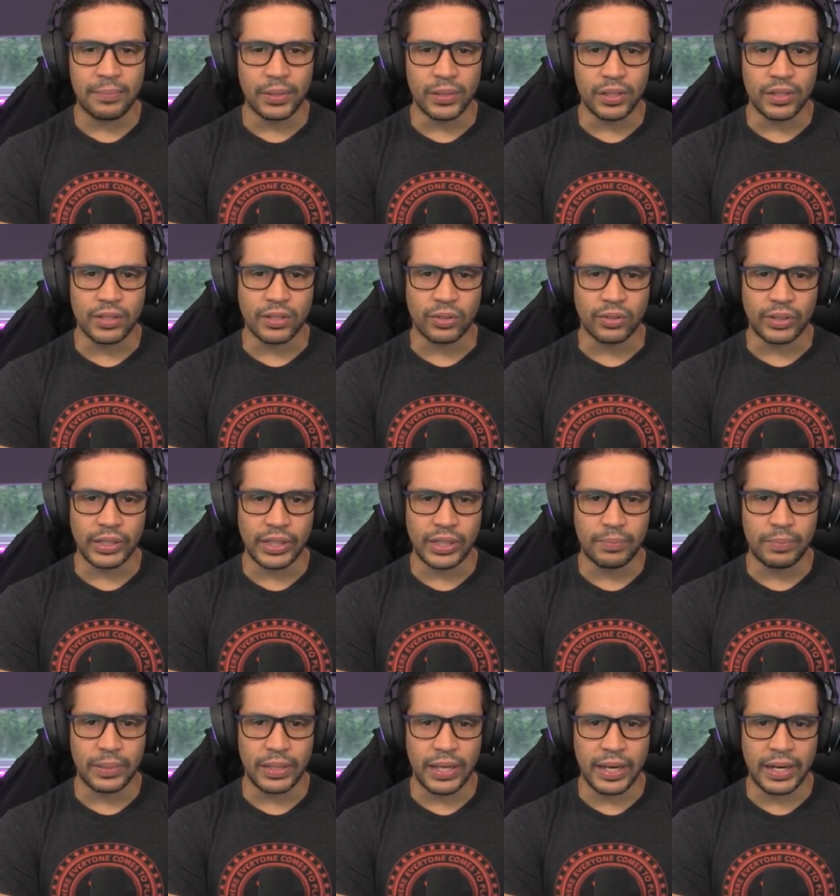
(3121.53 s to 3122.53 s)
bills don't need to
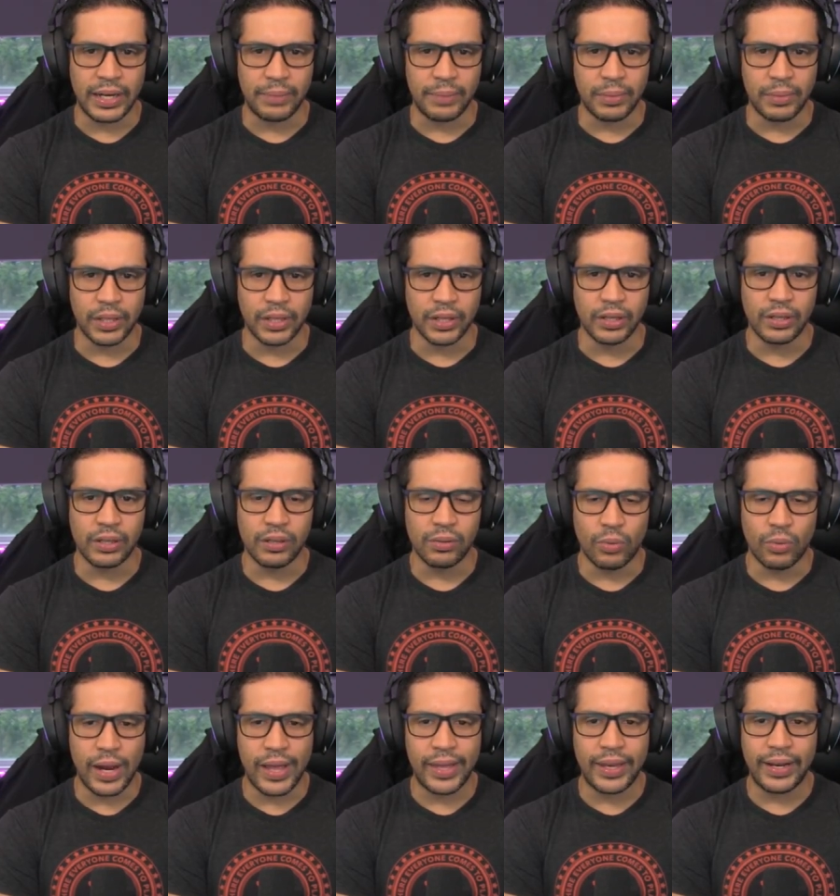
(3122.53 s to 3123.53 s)
be any bigger.
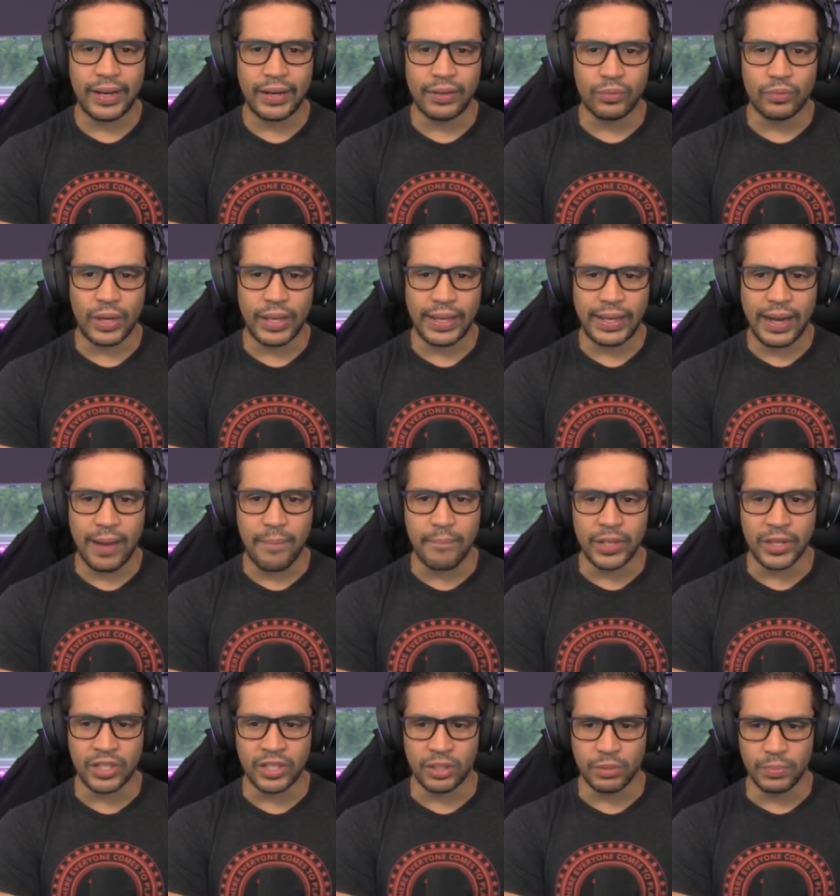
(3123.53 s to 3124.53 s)
Why they why they got
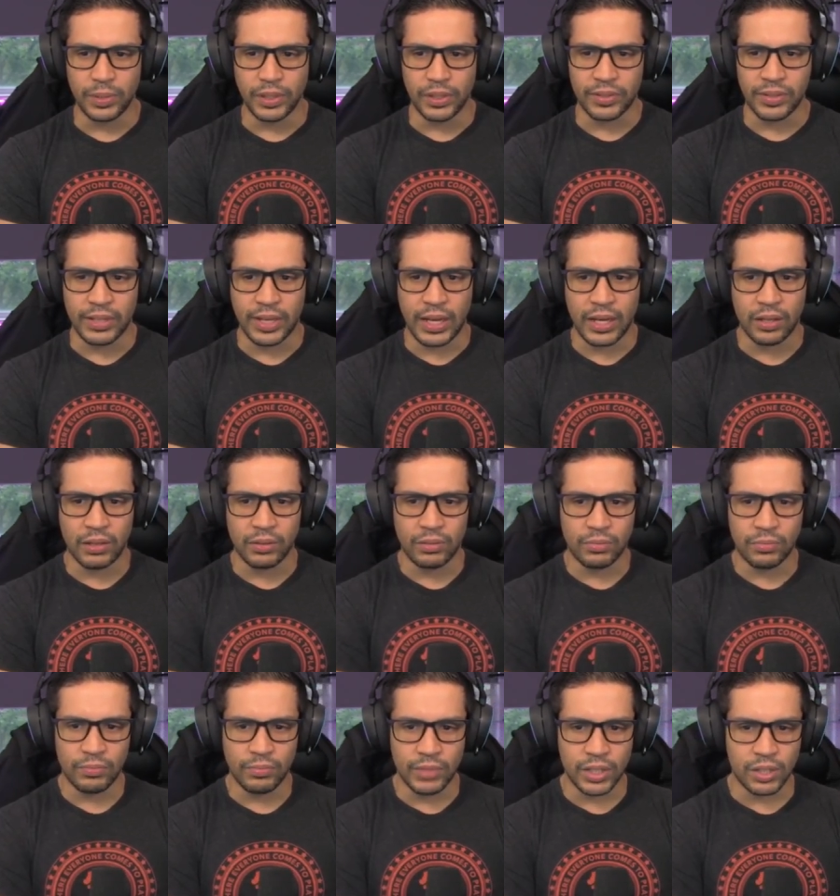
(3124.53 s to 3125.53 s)
missile bills now?
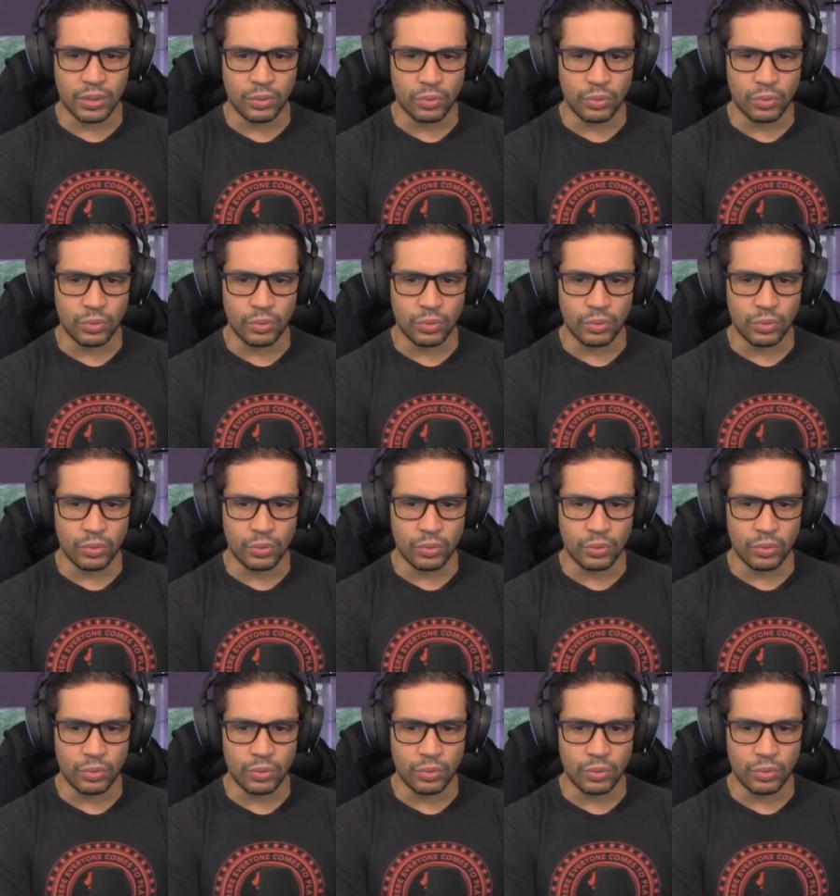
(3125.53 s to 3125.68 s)
Missile